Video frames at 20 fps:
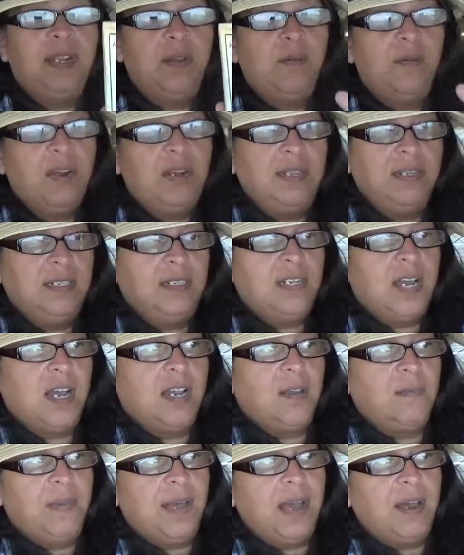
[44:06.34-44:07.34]
I wanted to
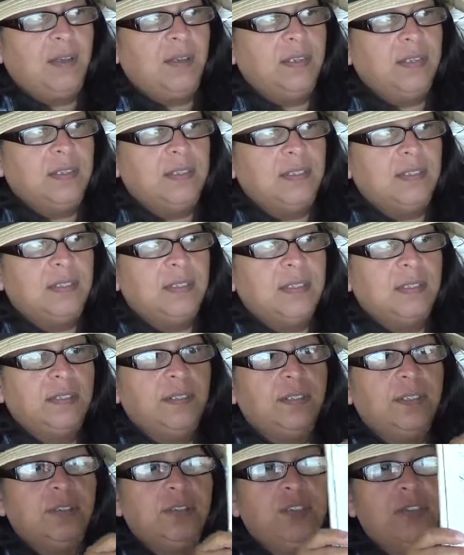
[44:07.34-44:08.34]
talk about. It's a
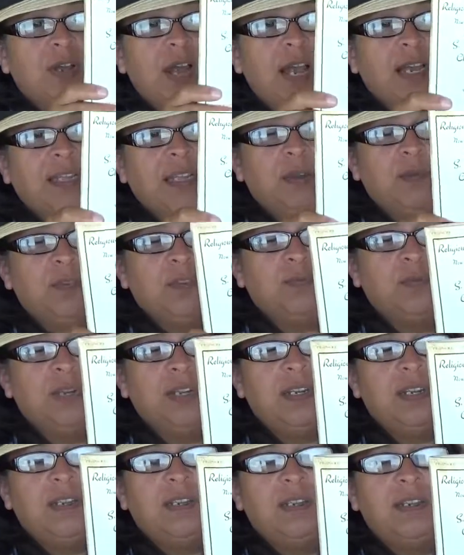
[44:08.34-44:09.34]
little tract that was
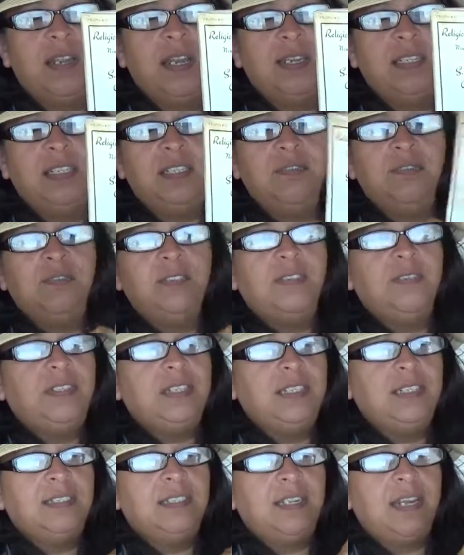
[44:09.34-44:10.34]
written in the
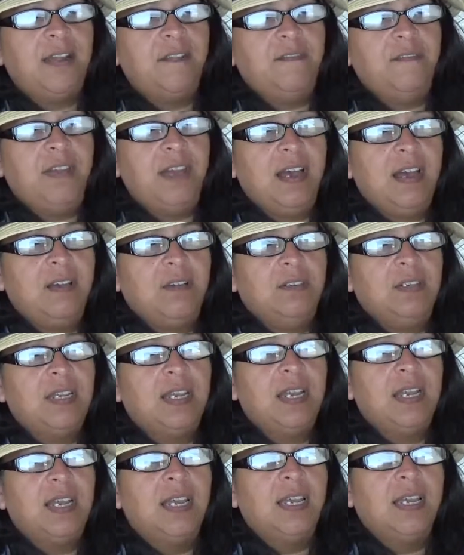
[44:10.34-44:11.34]
1950s that I found.
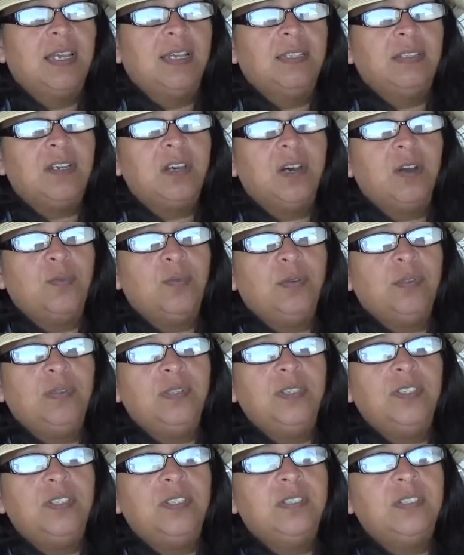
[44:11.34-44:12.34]
It's called
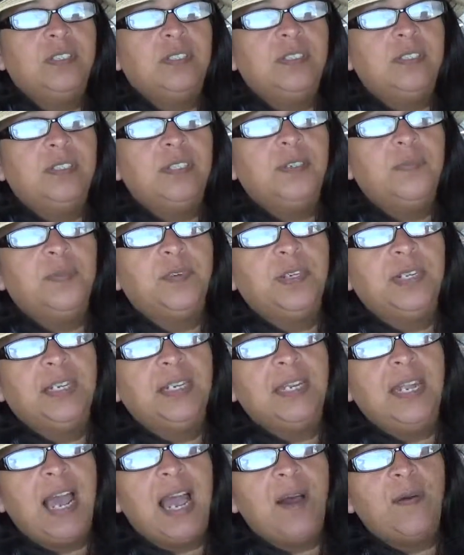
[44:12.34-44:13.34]
Religious
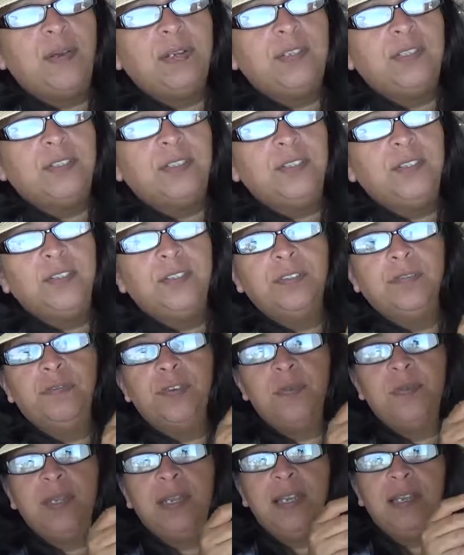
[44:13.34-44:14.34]
Liberty Now Excluded
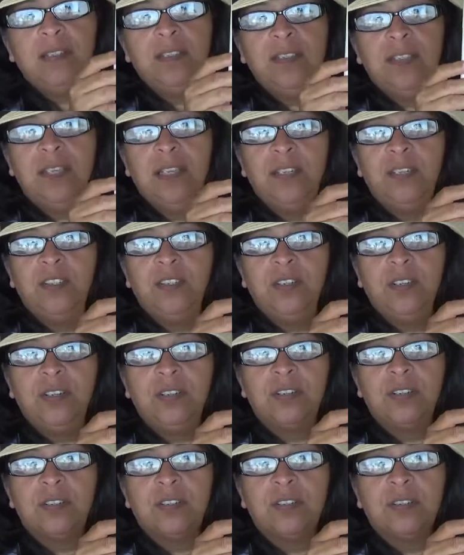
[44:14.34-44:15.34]
from the SDA
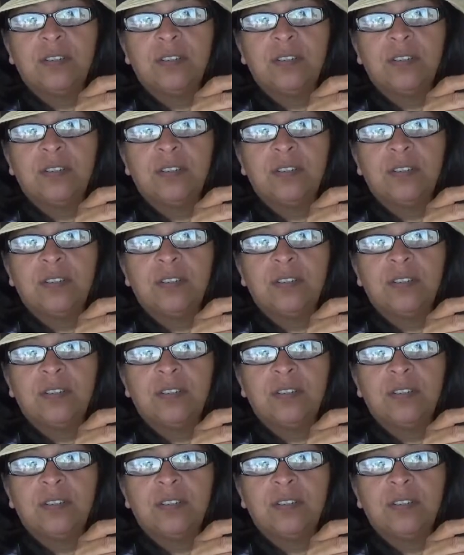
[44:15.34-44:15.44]
Church.